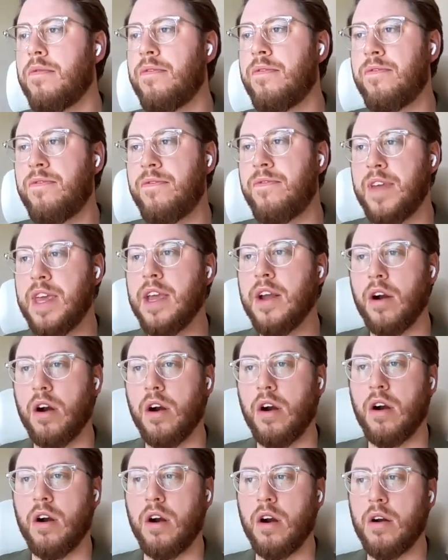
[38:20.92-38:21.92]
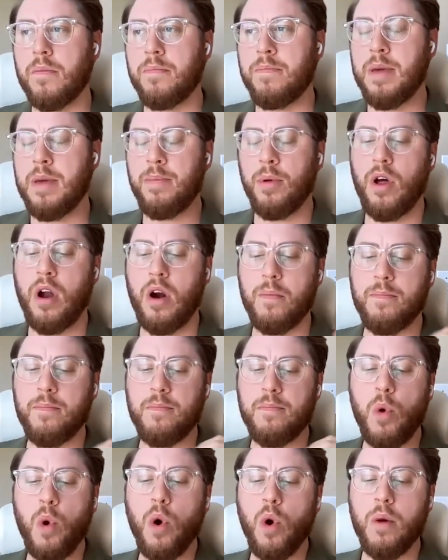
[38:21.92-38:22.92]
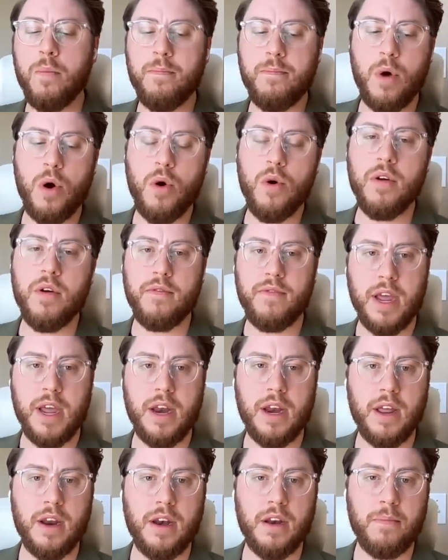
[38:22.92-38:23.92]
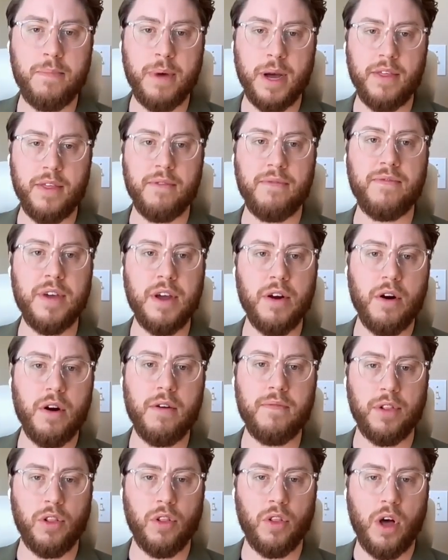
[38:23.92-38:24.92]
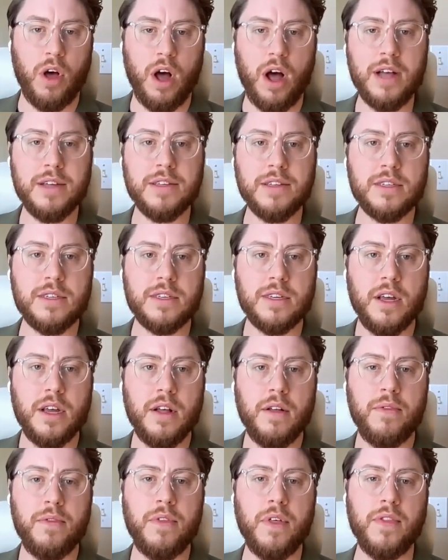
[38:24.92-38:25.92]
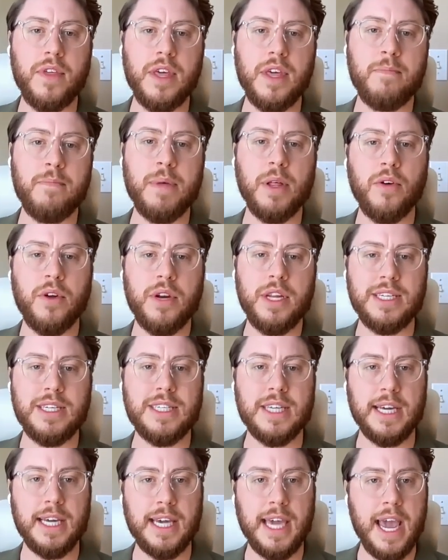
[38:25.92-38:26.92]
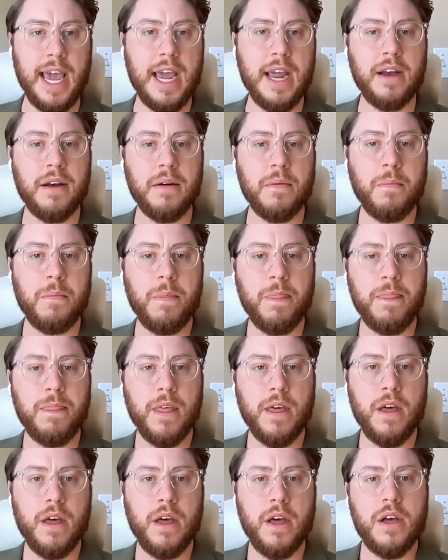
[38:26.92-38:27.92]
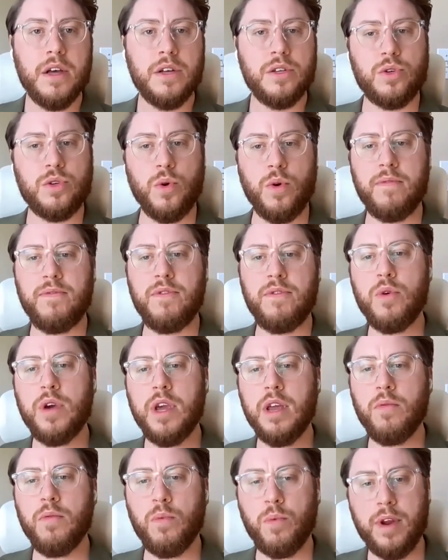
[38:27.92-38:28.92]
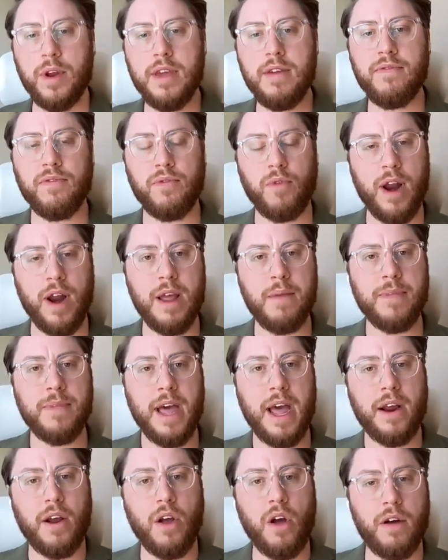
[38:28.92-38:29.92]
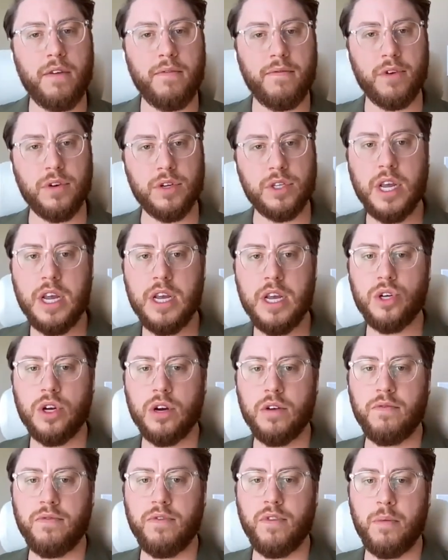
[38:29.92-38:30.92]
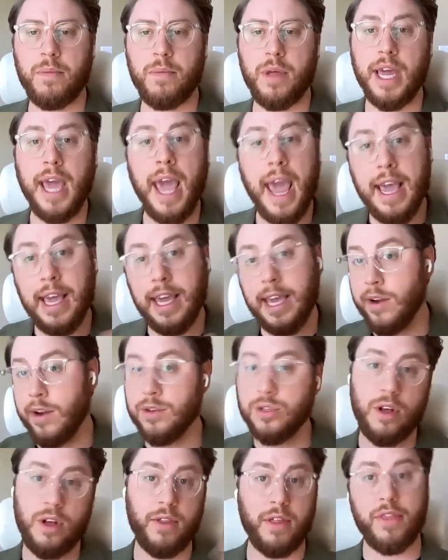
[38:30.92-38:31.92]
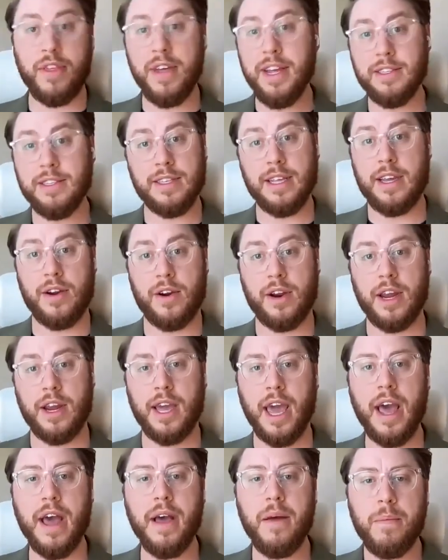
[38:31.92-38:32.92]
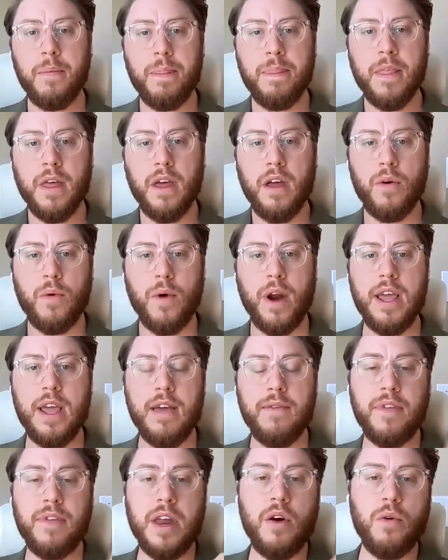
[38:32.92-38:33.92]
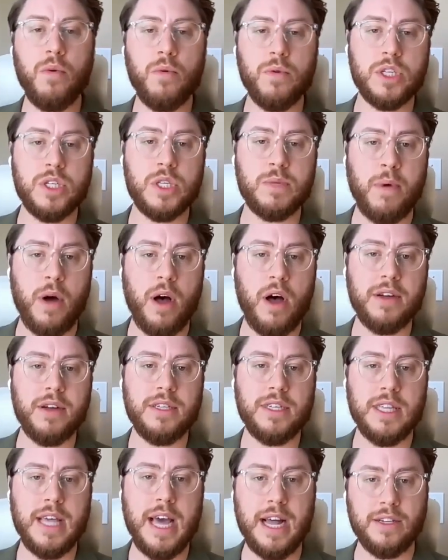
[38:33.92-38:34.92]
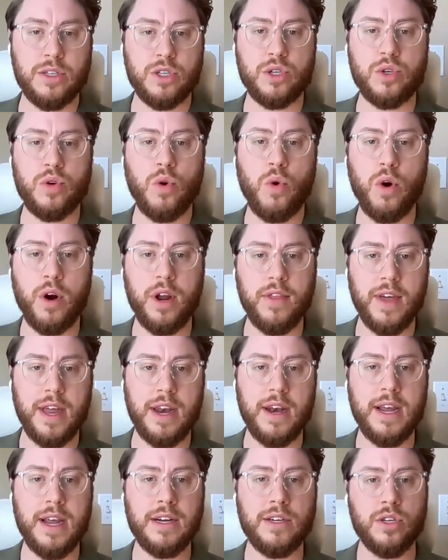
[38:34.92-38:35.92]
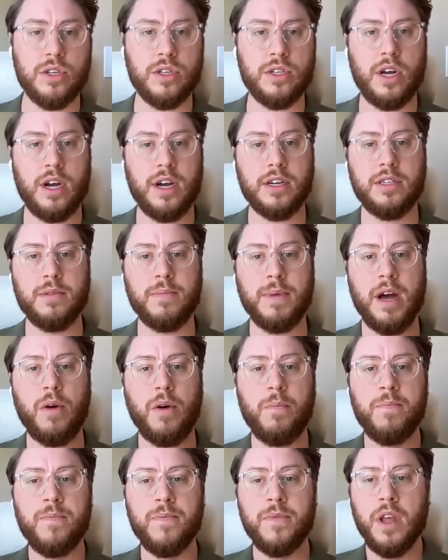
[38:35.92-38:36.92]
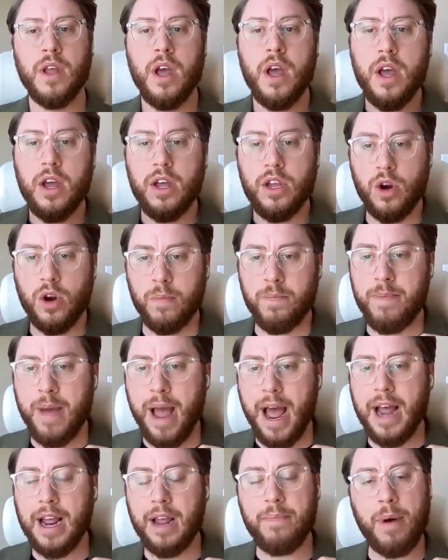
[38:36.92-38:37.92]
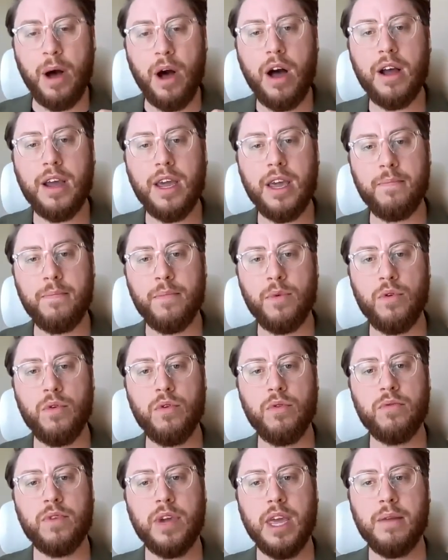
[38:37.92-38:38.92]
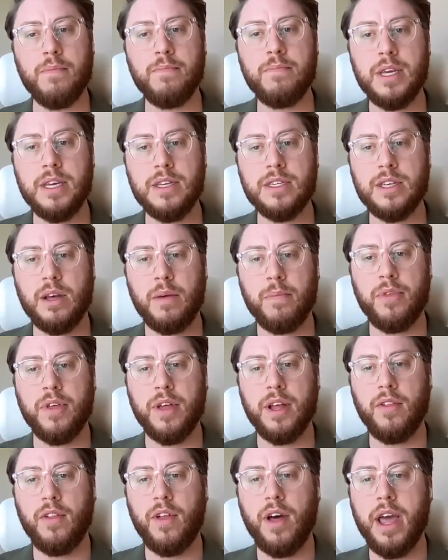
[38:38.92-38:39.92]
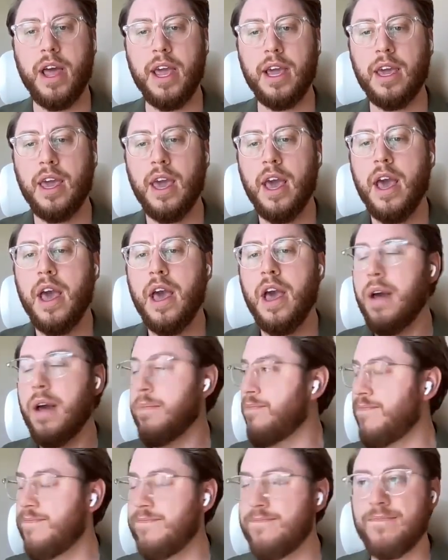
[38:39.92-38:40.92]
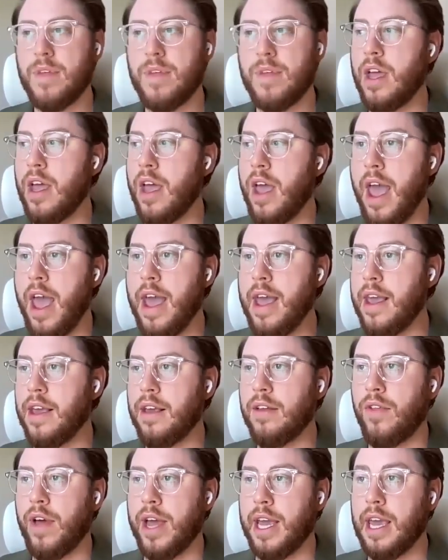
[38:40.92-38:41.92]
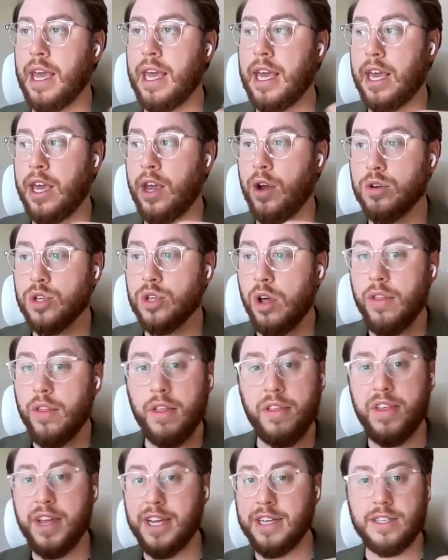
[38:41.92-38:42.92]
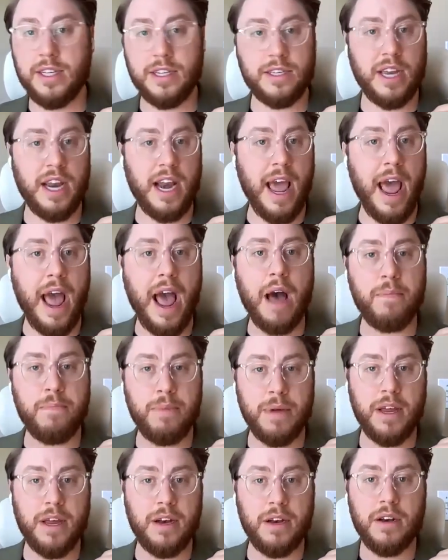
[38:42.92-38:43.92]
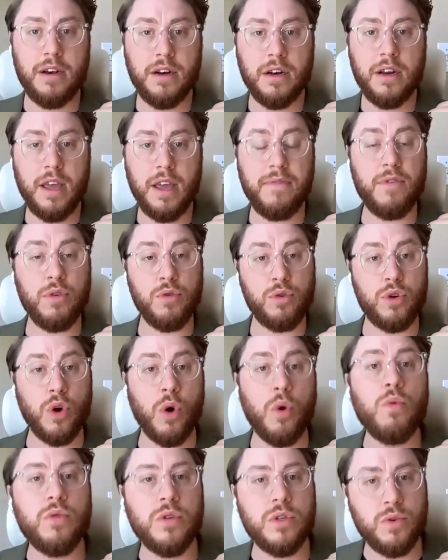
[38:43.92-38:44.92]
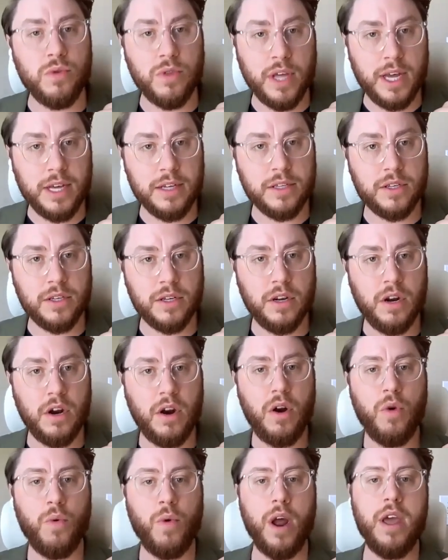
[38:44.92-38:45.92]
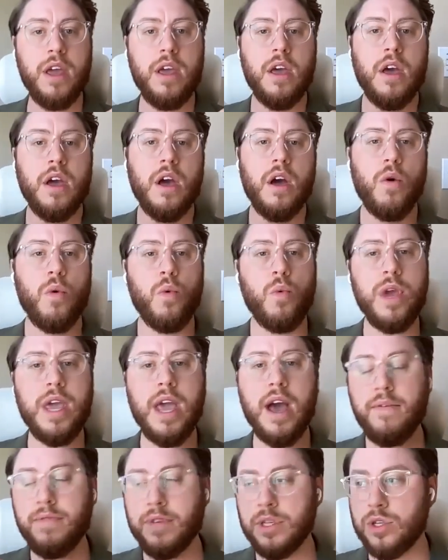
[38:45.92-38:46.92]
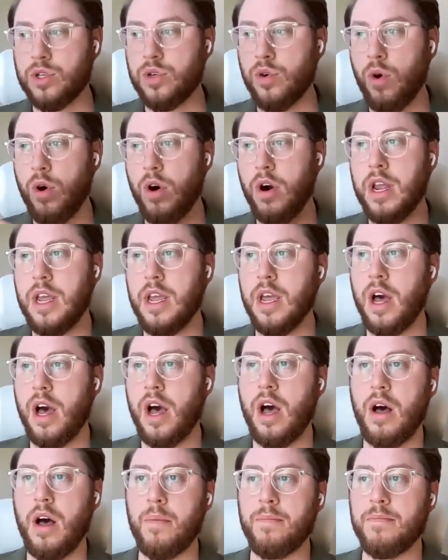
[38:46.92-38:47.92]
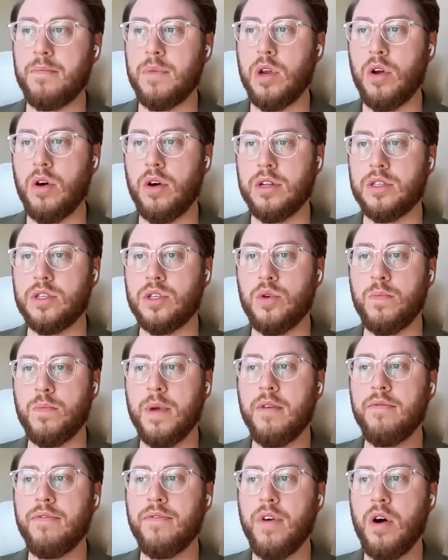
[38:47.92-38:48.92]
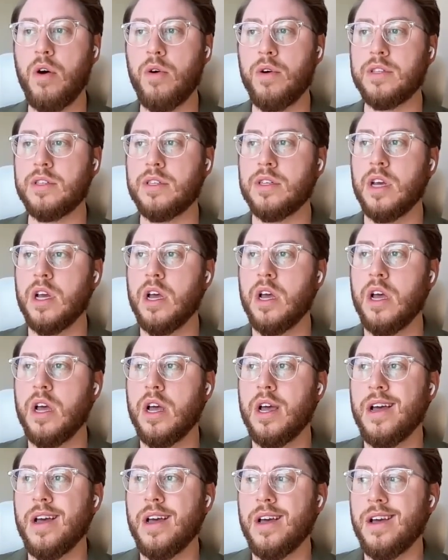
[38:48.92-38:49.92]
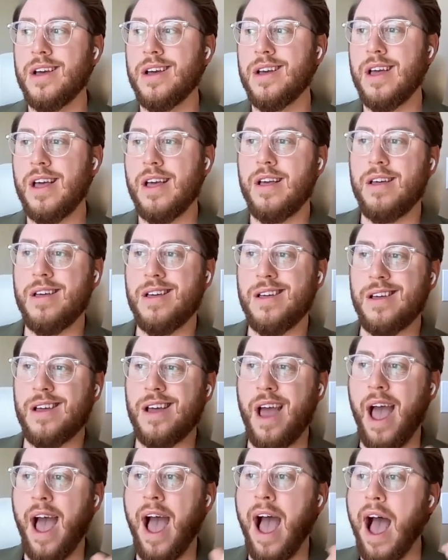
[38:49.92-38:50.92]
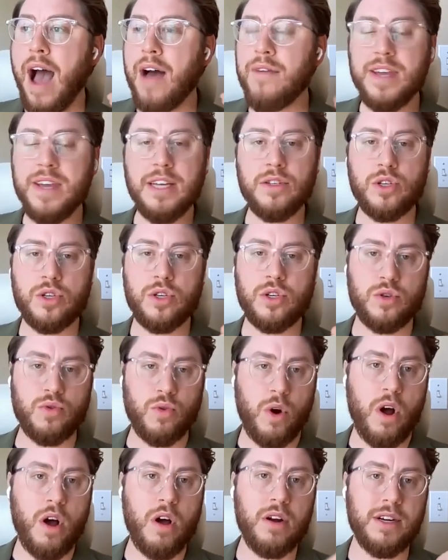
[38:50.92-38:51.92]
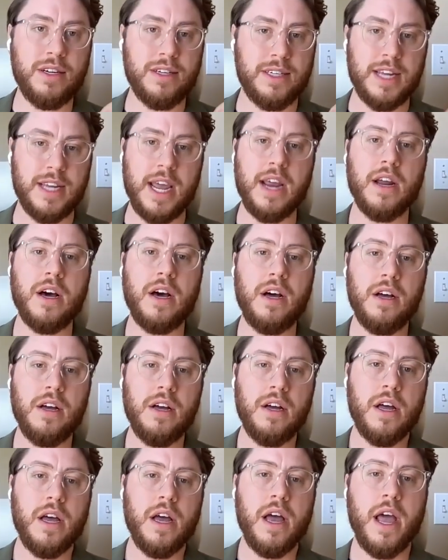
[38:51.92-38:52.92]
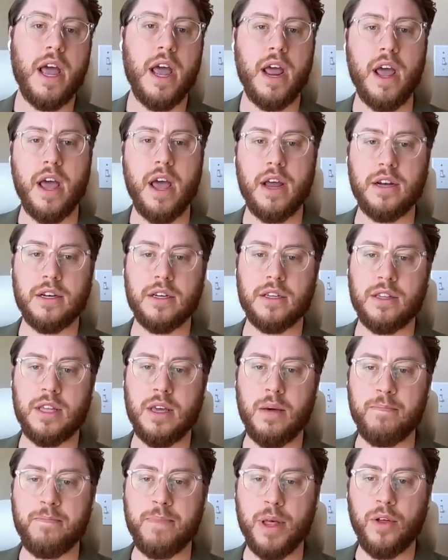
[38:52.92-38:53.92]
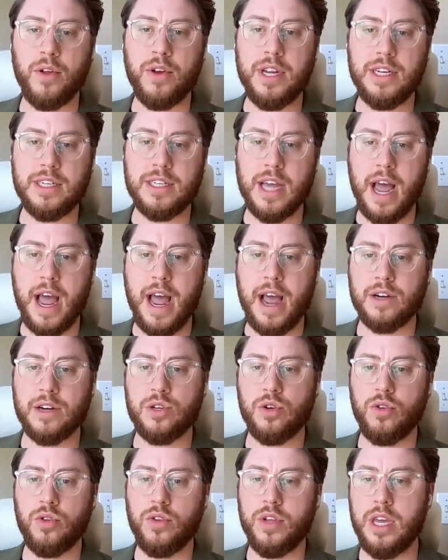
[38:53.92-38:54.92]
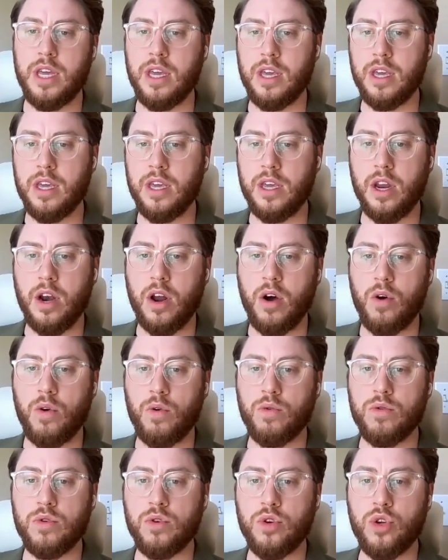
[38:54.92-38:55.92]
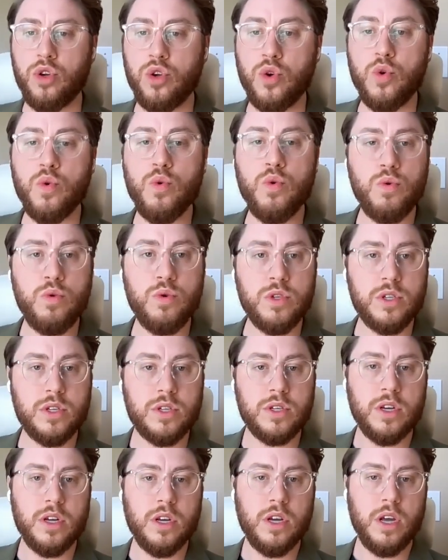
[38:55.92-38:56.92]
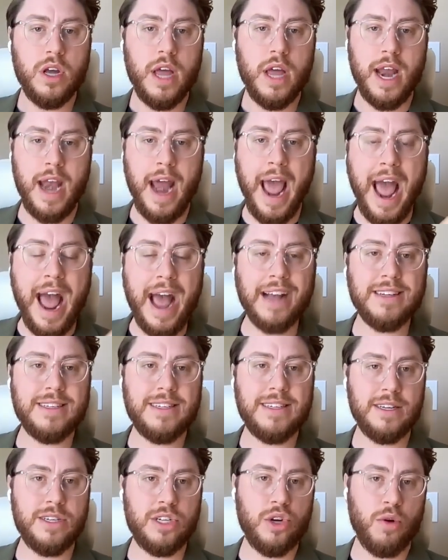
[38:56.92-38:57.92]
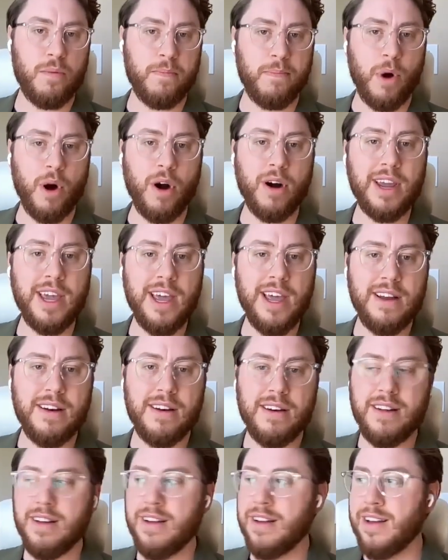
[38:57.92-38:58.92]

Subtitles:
Fear. People are more motivated by the fear of loss than the ability to gain. So if you can reframe that conversation from like, hey, here's all the things that you're going to get, right? If they don't respond to that story that Nick just talked about, your back pocket move can be something like, hey, like, here's all the things that's going to happen if you don't do this, right? We have a story, at Zoom Info, it's having strong data and the ability to actually, use and access your market.